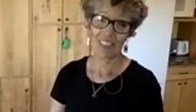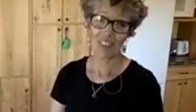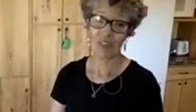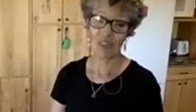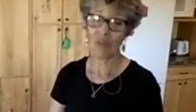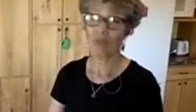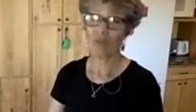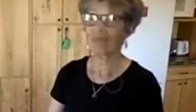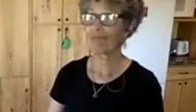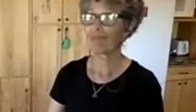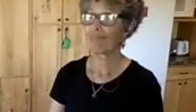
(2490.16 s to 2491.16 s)
So
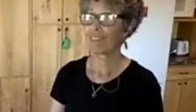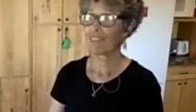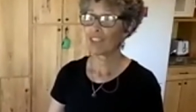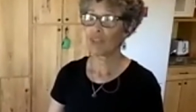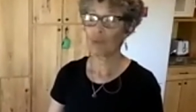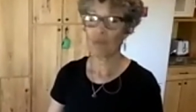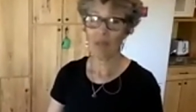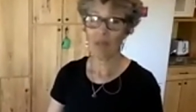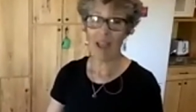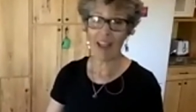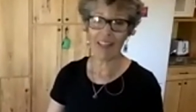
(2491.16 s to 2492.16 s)
she went
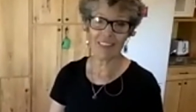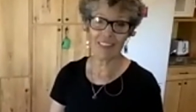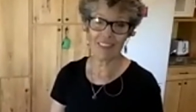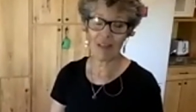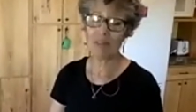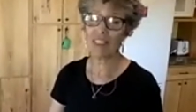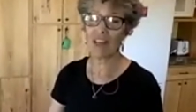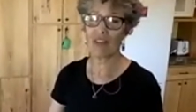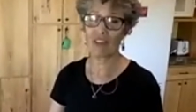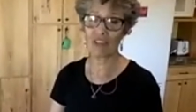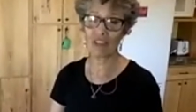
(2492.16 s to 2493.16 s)
back, emptied
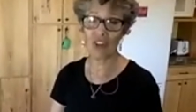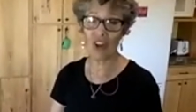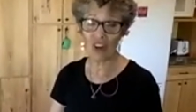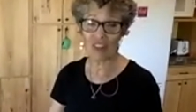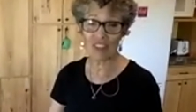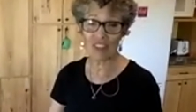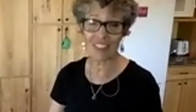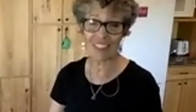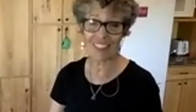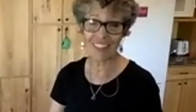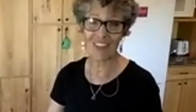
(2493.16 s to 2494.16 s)
out all the jars,
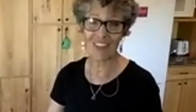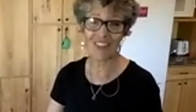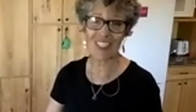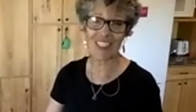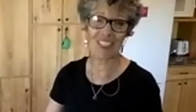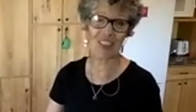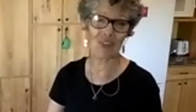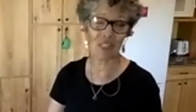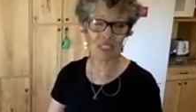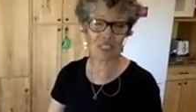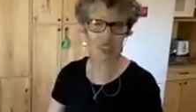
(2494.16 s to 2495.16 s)
redid the
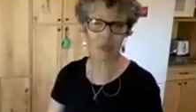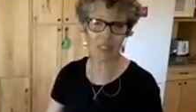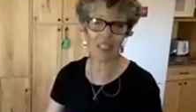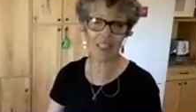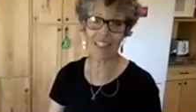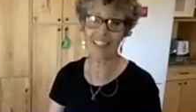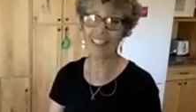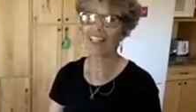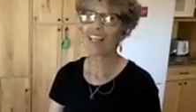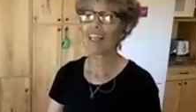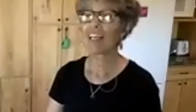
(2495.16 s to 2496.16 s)
recipe,
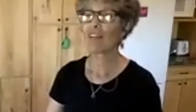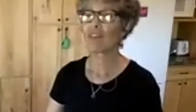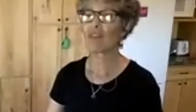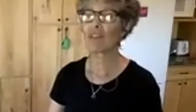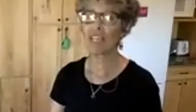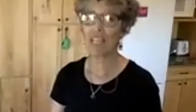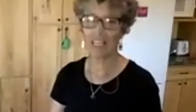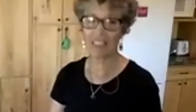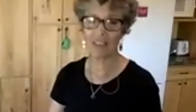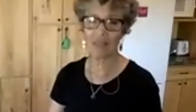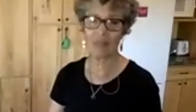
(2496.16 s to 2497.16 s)

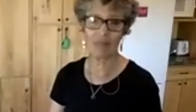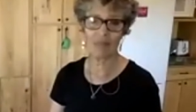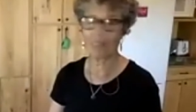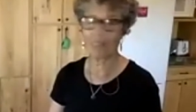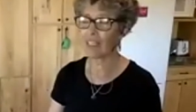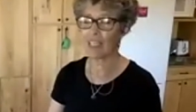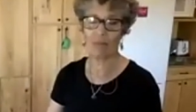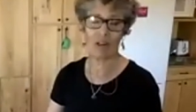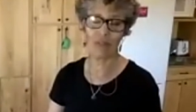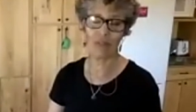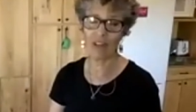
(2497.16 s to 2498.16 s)
recanned them, and it came
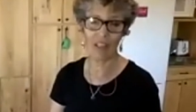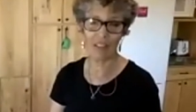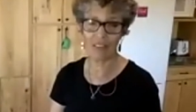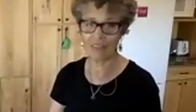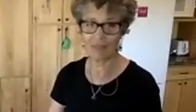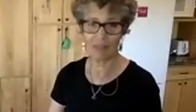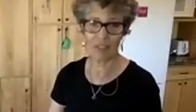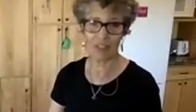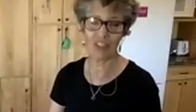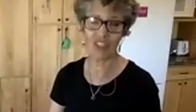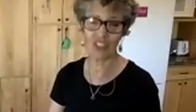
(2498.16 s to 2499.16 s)
out fine
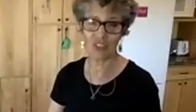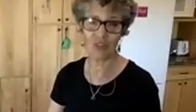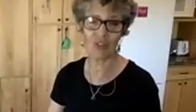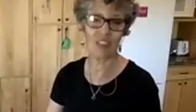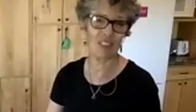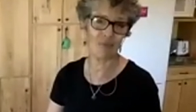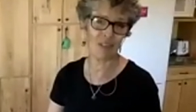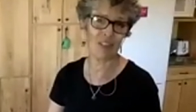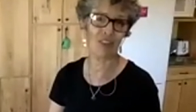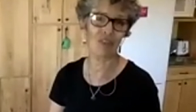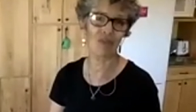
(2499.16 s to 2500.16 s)
because she increased the
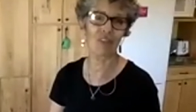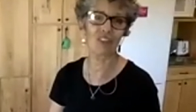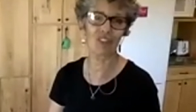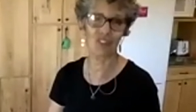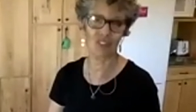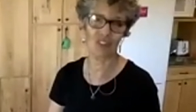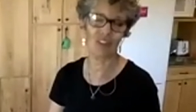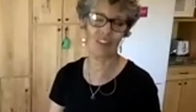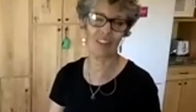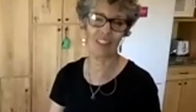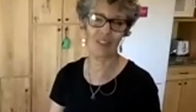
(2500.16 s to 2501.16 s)
amount of sugar
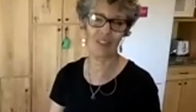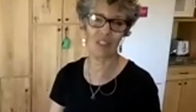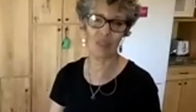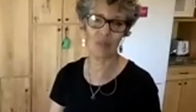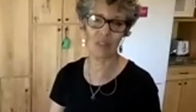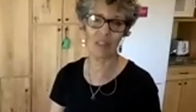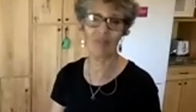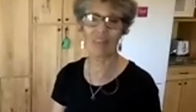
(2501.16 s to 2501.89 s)
in the recipe.